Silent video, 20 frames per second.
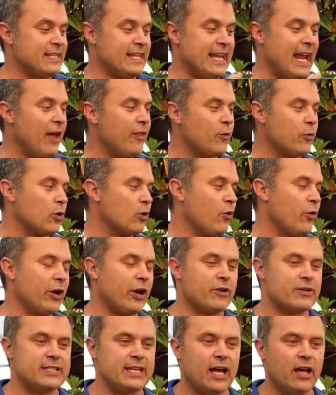And now that we're
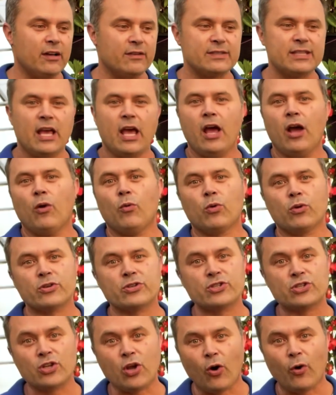growing ourselves, we're
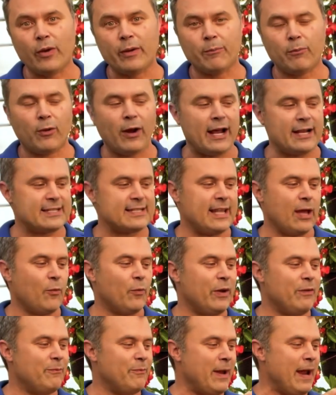so impressed that
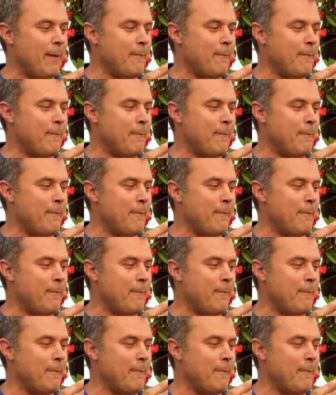we've